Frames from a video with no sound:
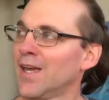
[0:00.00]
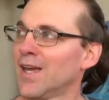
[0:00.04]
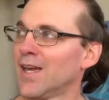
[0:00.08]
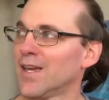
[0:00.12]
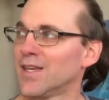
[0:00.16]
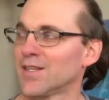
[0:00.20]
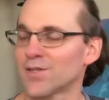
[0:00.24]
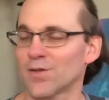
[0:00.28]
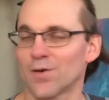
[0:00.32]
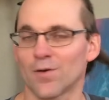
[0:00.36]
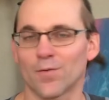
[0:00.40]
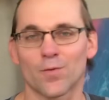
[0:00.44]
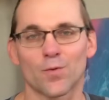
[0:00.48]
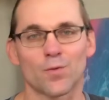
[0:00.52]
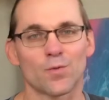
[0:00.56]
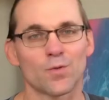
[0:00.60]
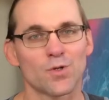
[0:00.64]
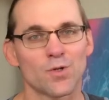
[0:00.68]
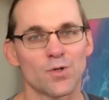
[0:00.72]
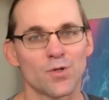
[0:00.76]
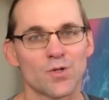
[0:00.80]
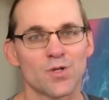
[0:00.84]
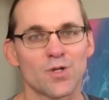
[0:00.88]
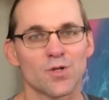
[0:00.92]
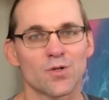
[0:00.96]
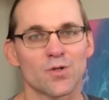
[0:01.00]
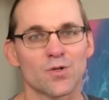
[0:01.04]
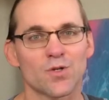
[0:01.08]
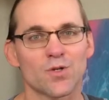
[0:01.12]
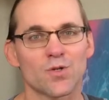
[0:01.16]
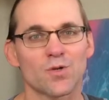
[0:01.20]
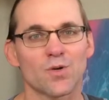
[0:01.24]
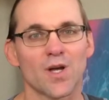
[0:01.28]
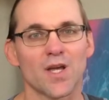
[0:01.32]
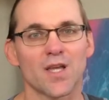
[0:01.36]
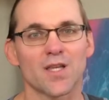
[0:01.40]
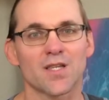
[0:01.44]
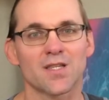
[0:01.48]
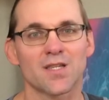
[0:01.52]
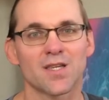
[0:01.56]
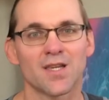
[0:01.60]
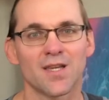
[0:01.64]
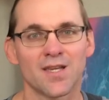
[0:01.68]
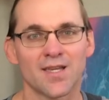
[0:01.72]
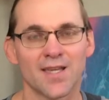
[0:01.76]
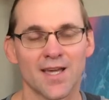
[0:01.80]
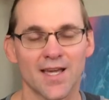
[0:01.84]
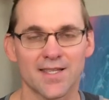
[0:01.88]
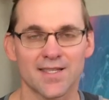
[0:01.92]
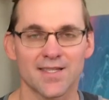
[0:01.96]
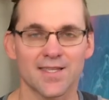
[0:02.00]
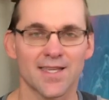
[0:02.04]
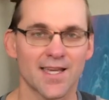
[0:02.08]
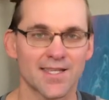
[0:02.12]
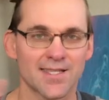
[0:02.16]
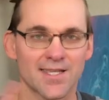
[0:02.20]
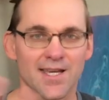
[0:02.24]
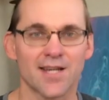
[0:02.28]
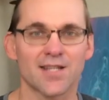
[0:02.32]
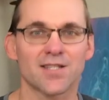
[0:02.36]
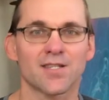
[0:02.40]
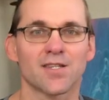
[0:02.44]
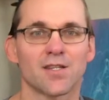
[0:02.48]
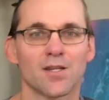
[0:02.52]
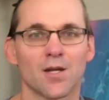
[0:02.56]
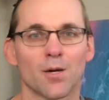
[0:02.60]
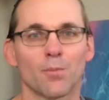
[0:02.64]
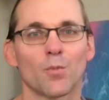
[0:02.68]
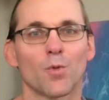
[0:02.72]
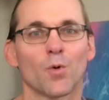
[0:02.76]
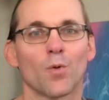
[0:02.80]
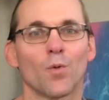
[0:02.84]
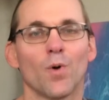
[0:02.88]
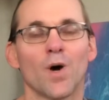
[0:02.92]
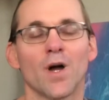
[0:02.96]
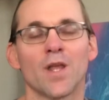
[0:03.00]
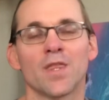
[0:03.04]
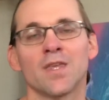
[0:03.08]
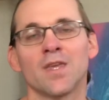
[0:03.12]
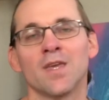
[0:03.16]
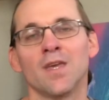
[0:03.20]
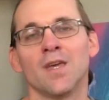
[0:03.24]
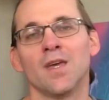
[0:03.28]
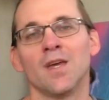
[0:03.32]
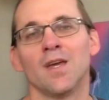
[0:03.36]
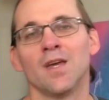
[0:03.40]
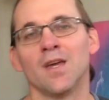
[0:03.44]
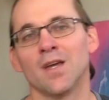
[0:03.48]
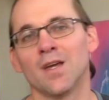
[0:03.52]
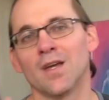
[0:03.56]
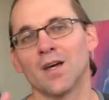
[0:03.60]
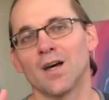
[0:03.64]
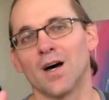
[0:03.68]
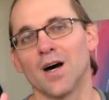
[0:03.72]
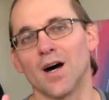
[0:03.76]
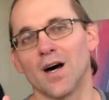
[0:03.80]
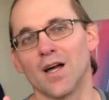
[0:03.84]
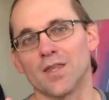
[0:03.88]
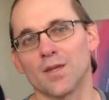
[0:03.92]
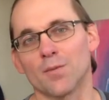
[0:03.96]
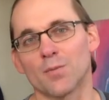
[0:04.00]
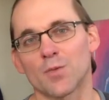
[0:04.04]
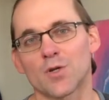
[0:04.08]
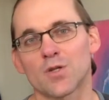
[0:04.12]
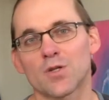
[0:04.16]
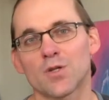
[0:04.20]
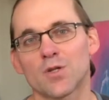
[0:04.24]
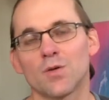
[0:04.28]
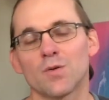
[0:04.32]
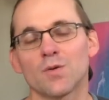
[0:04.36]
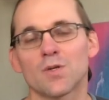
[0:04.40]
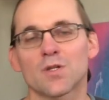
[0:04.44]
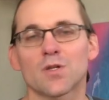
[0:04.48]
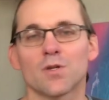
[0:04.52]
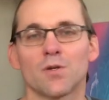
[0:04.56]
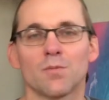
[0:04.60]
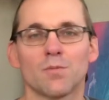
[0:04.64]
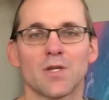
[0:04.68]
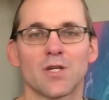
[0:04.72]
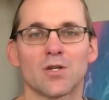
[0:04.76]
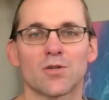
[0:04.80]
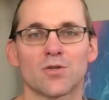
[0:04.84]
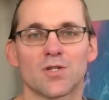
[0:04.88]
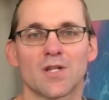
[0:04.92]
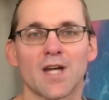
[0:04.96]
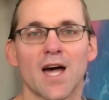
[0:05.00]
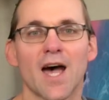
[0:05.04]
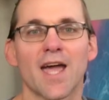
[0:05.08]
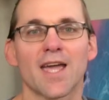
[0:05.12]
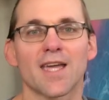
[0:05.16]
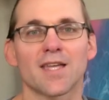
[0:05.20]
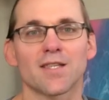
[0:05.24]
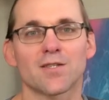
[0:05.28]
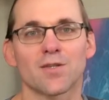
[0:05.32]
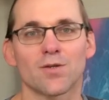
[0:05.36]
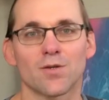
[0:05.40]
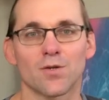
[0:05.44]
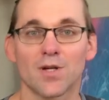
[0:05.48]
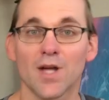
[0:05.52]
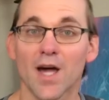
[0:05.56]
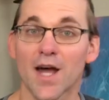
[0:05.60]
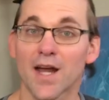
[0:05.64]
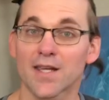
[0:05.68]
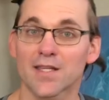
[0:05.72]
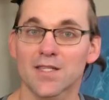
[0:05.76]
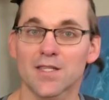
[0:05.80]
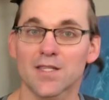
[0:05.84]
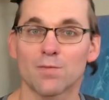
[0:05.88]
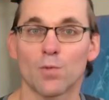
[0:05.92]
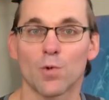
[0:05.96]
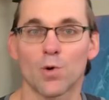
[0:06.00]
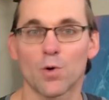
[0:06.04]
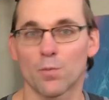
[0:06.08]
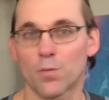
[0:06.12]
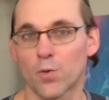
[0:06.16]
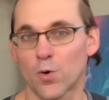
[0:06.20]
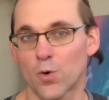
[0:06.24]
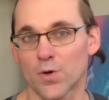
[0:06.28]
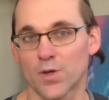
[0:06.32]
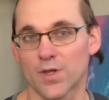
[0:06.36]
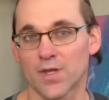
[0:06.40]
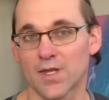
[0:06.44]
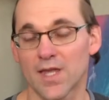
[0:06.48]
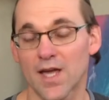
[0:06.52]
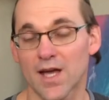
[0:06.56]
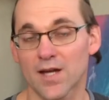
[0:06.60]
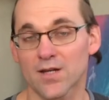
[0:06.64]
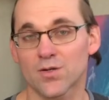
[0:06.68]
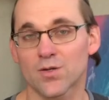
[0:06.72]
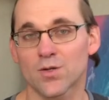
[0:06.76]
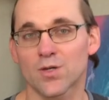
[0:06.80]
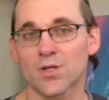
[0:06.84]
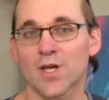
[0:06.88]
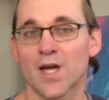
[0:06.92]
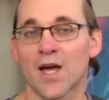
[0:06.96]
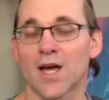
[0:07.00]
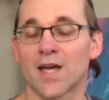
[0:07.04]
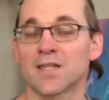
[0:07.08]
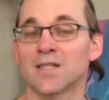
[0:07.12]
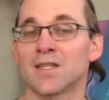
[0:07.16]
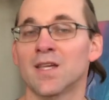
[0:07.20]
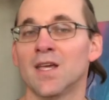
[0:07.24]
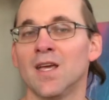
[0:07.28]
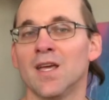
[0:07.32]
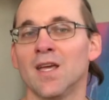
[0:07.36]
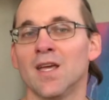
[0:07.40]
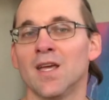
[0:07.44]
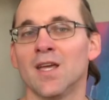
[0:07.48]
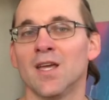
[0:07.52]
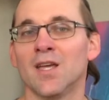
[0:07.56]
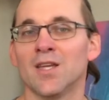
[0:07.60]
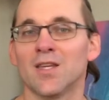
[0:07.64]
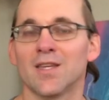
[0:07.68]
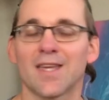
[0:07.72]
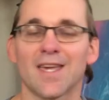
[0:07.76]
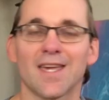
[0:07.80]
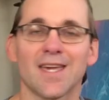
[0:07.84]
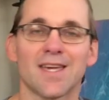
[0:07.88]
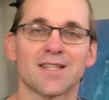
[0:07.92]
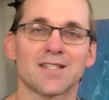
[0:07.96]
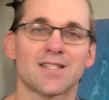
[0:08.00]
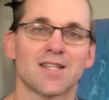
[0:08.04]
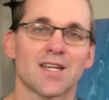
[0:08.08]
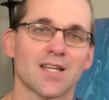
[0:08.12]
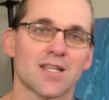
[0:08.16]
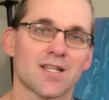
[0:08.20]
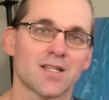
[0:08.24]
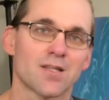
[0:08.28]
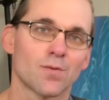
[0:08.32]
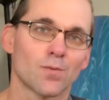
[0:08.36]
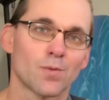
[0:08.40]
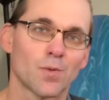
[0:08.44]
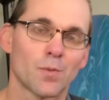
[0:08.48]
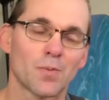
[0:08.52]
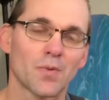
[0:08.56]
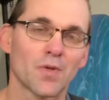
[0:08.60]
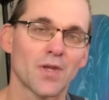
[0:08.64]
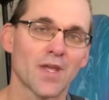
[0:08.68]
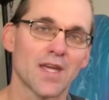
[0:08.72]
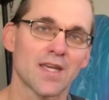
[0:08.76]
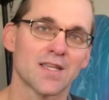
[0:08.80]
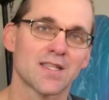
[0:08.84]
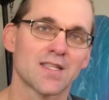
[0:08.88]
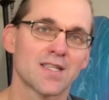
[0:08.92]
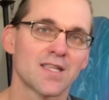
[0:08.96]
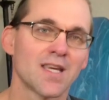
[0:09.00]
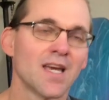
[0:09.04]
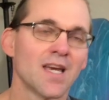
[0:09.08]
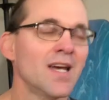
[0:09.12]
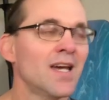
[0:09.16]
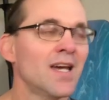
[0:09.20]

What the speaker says: And so if you're reducing your stress, that's actually number 1. Number 2 is going to be your diet. So your diet's more important than exercise. You can't just replace